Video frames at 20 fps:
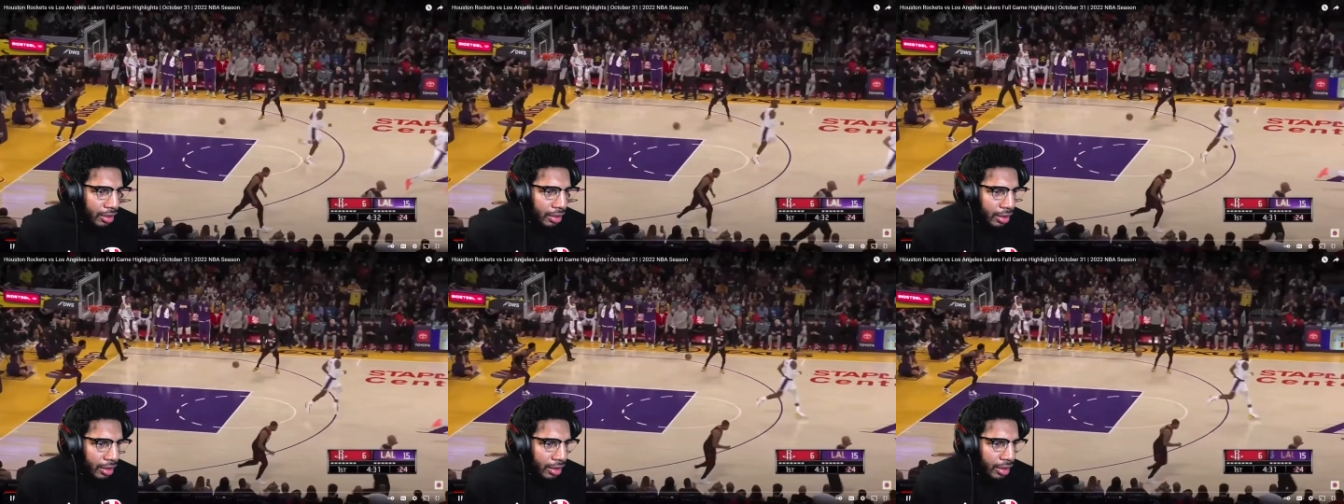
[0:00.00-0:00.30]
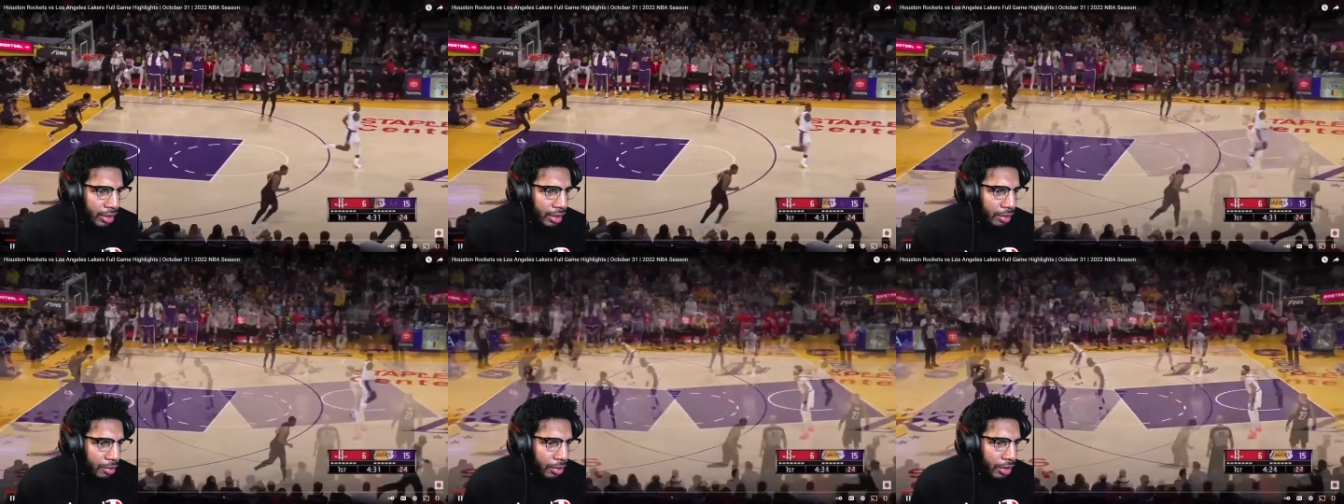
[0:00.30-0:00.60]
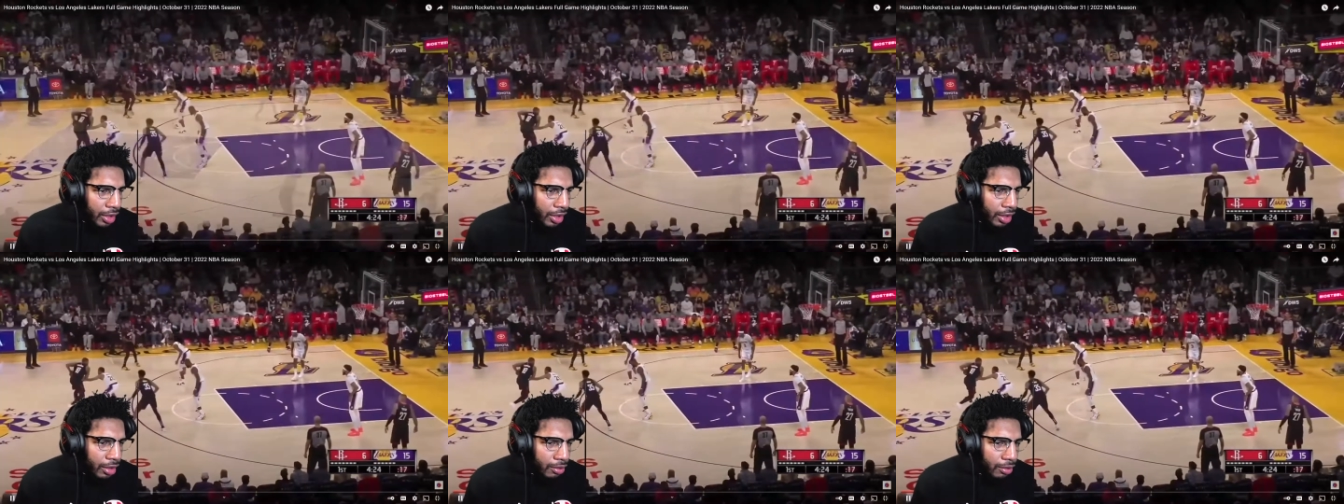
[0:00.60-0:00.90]
Yeah, and then
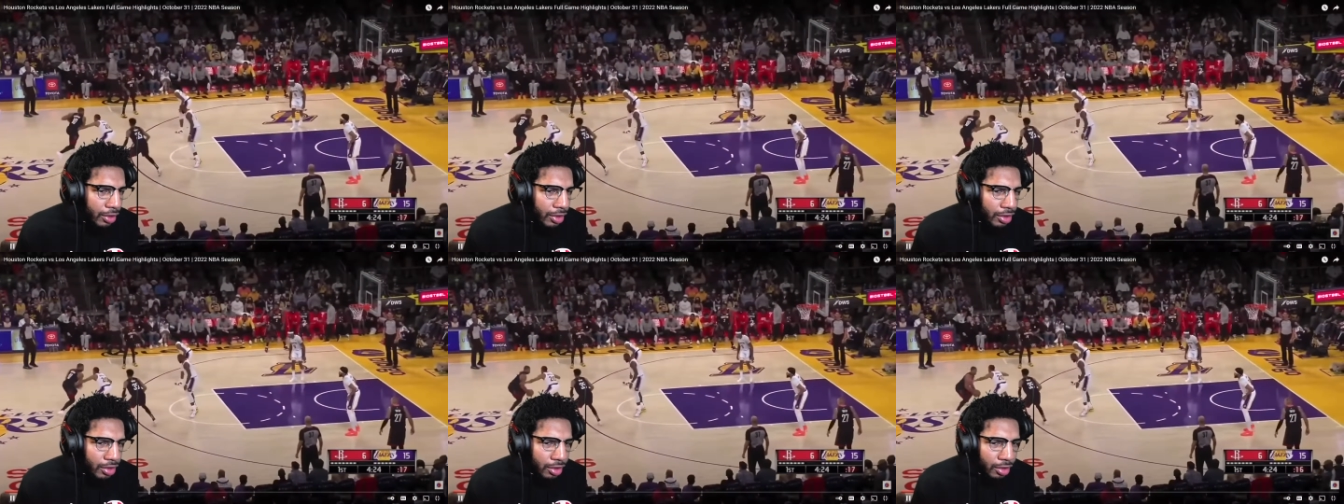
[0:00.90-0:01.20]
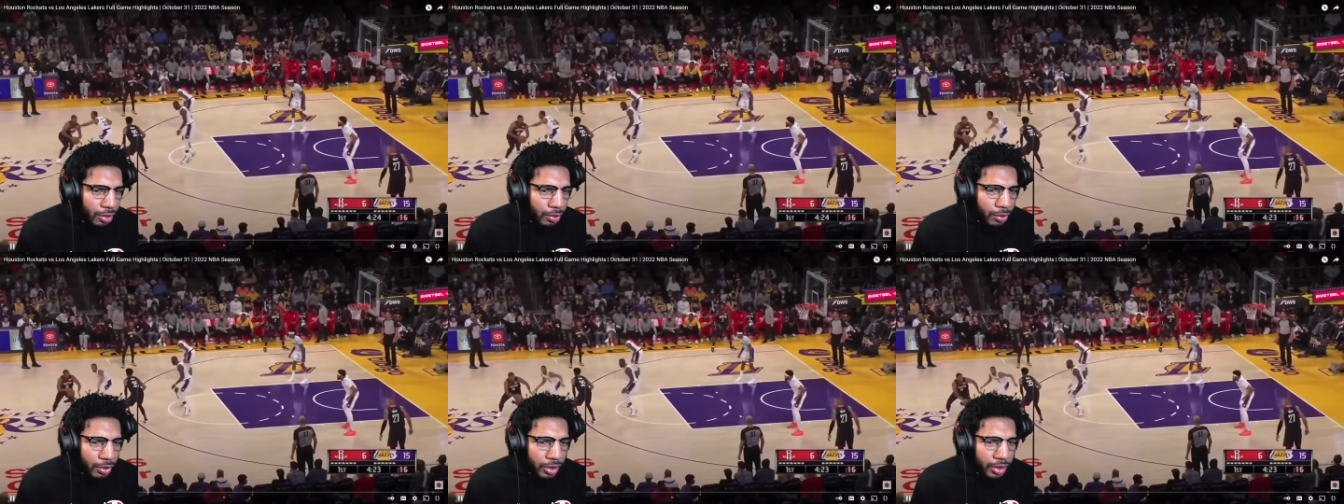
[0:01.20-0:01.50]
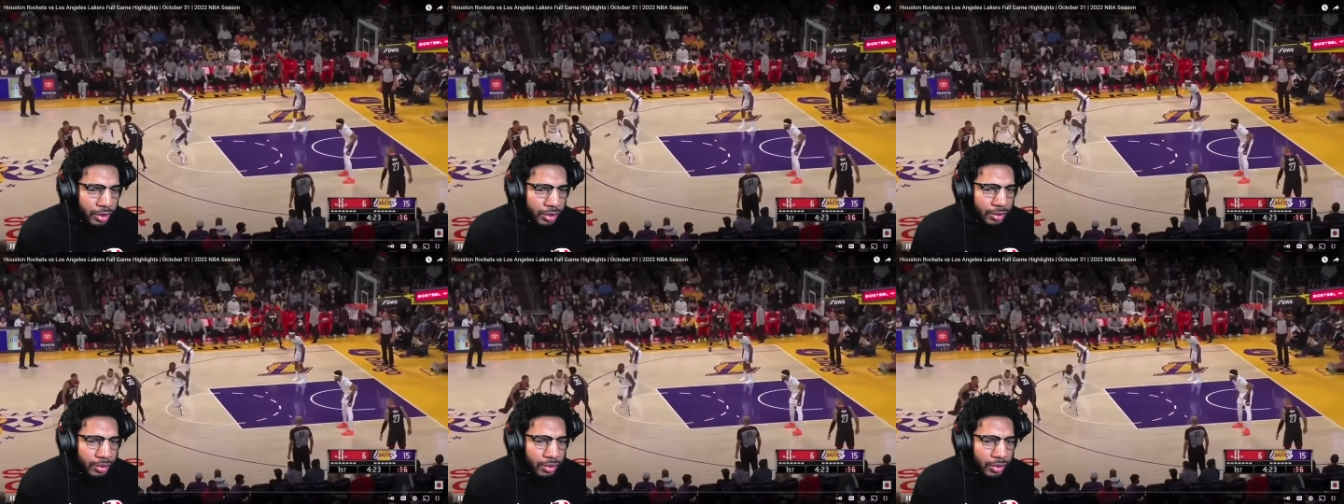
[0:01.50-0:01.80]
we got Russ on the
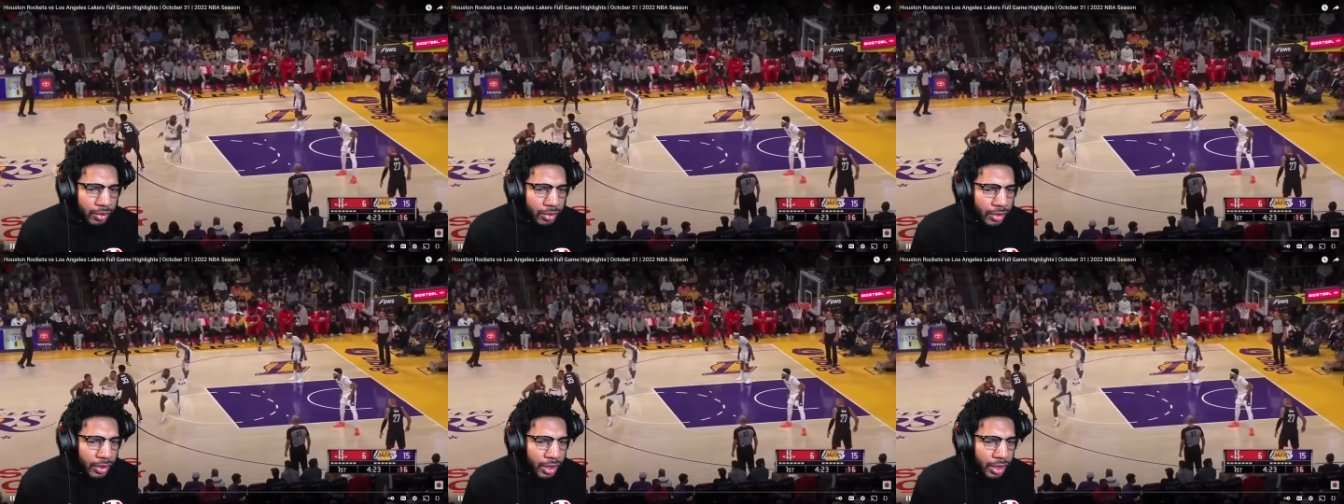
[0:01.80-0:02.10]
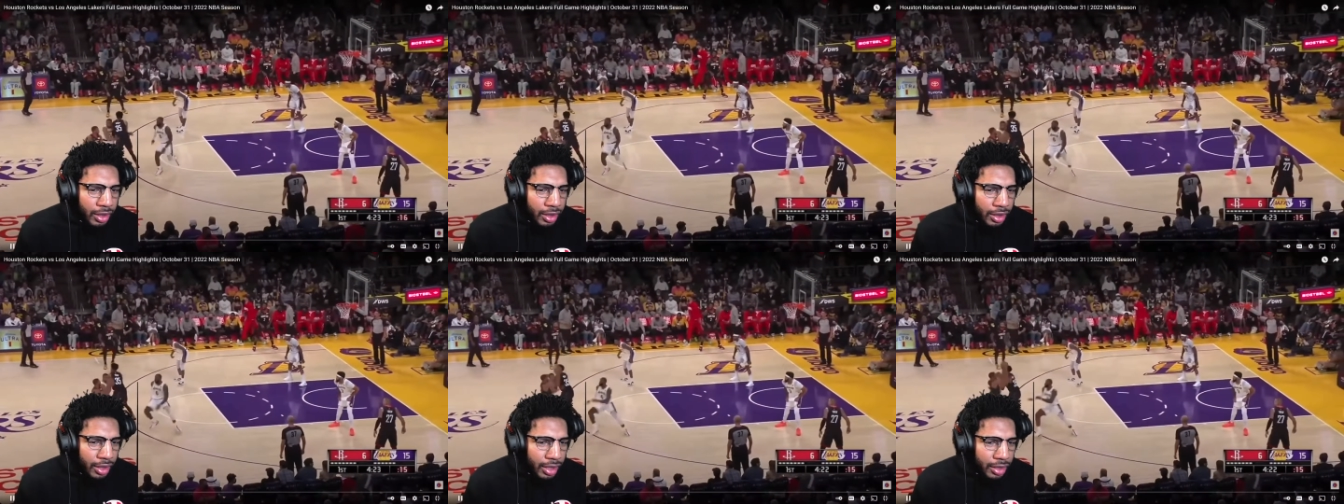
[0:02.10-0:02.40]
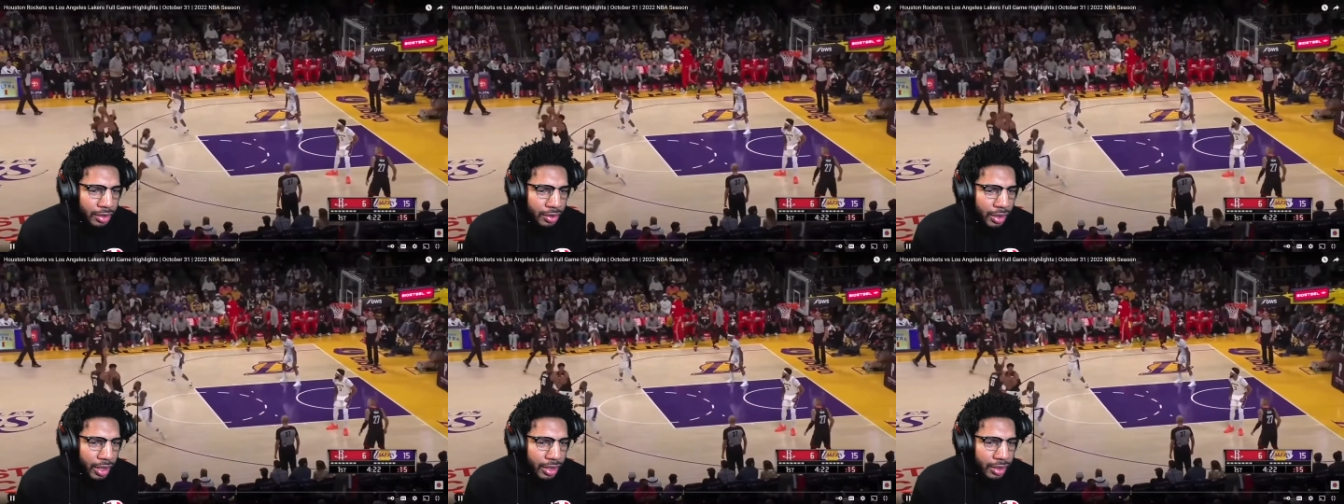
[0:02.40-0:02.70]
one.
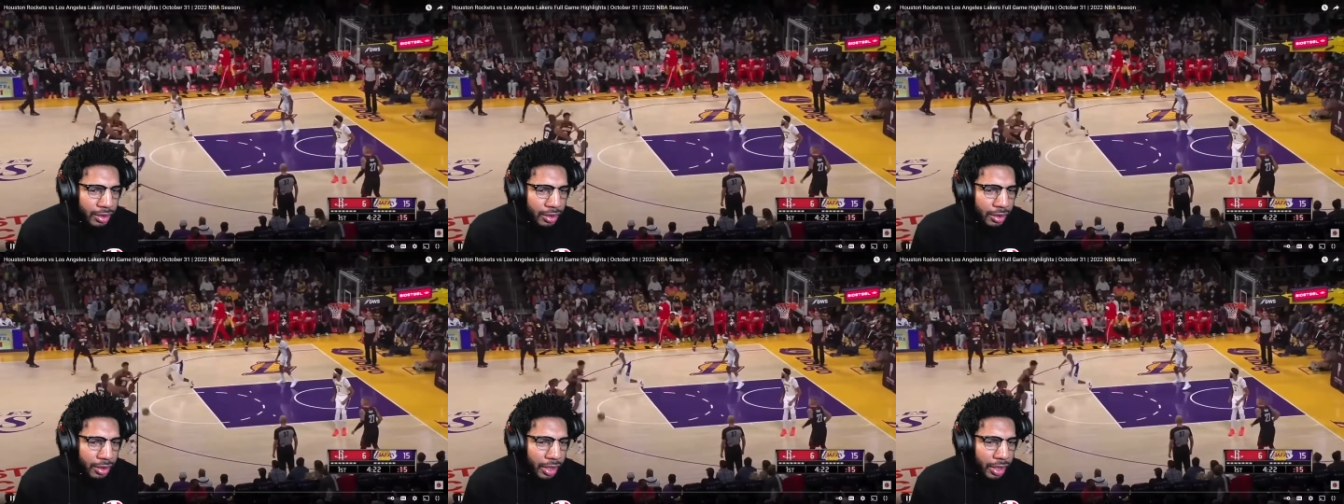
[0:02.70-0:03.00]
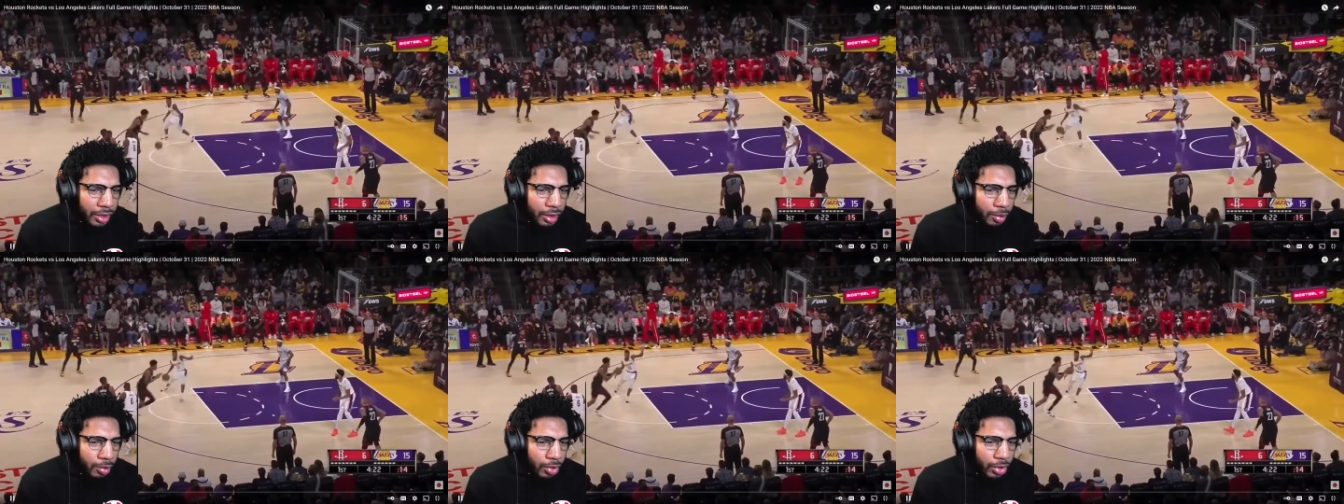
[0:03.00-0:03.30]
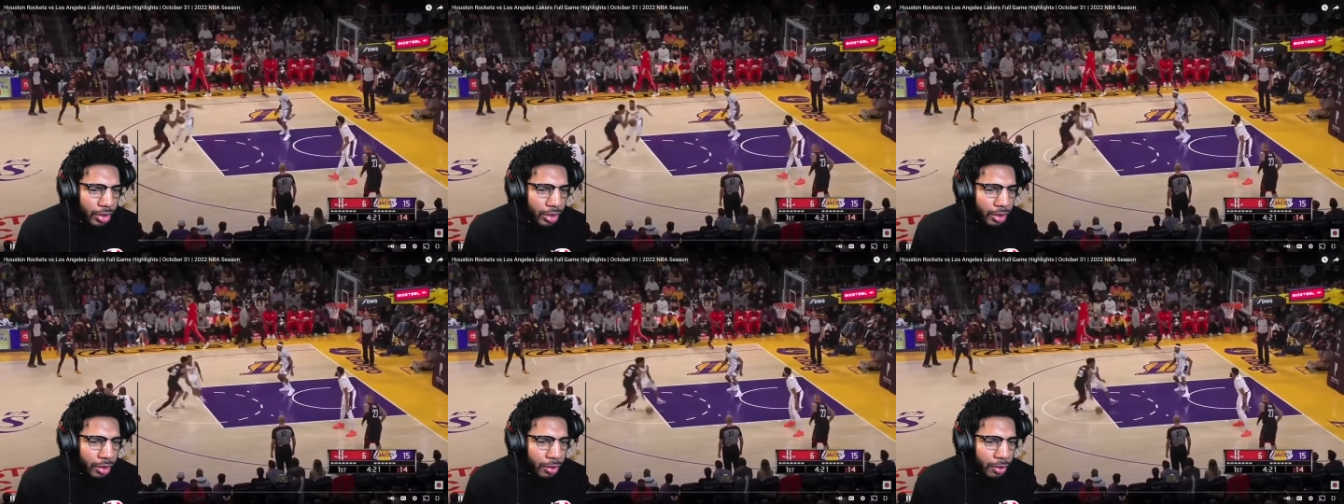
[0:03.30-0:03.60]
That's crazy they're letting
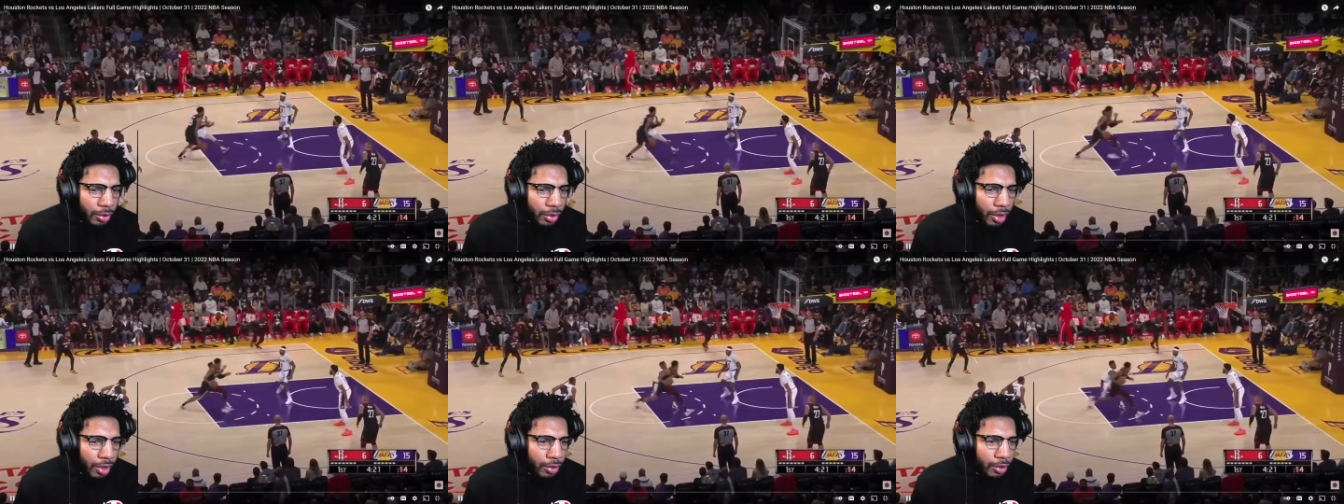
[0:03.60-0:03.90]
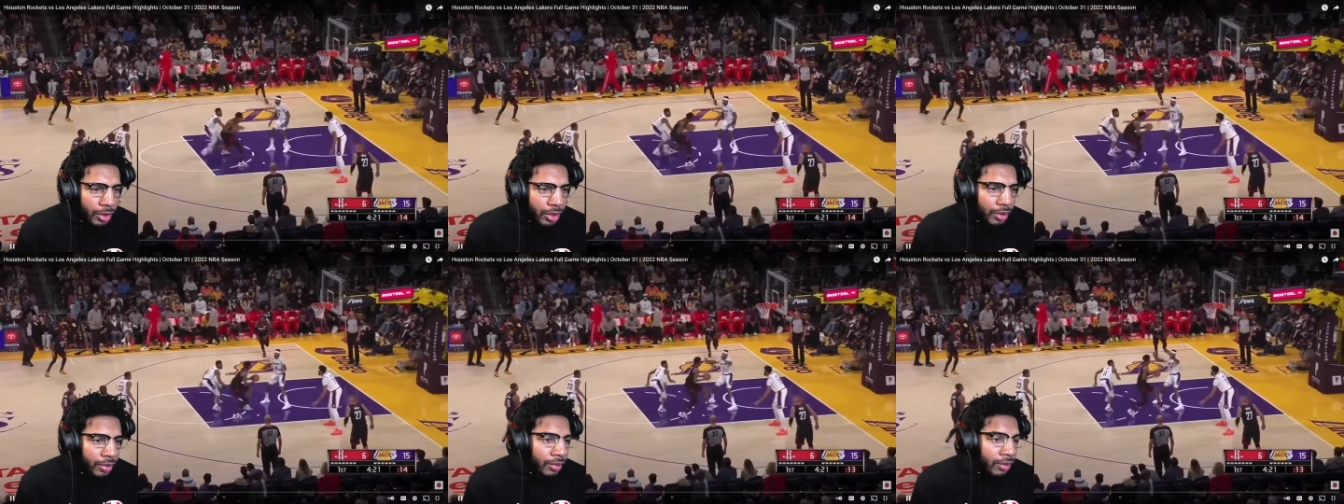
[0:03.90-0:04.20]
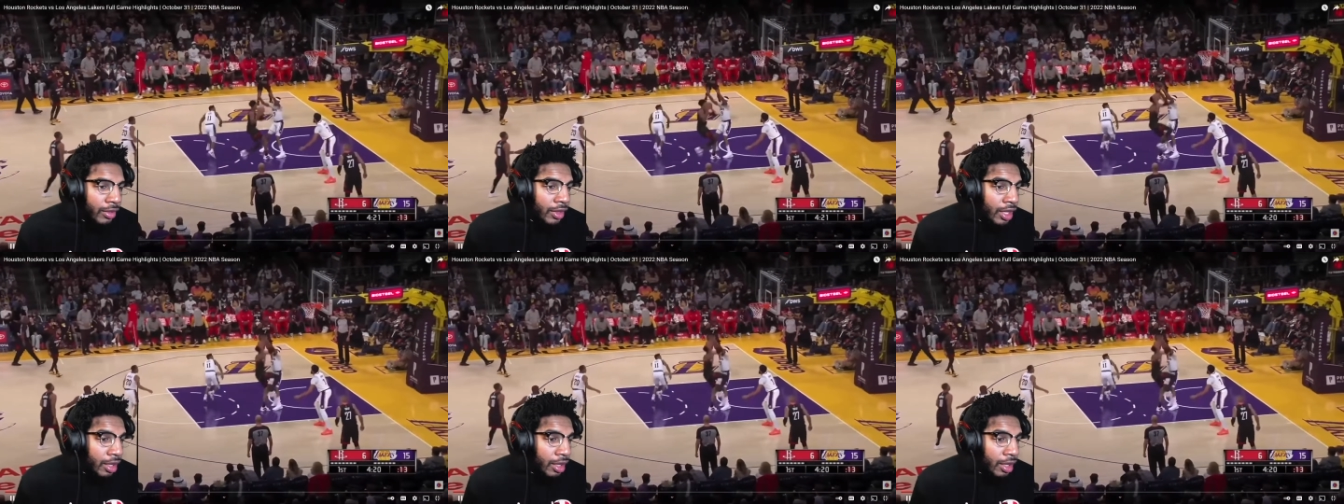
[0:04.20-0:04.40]
LeBron go one on one.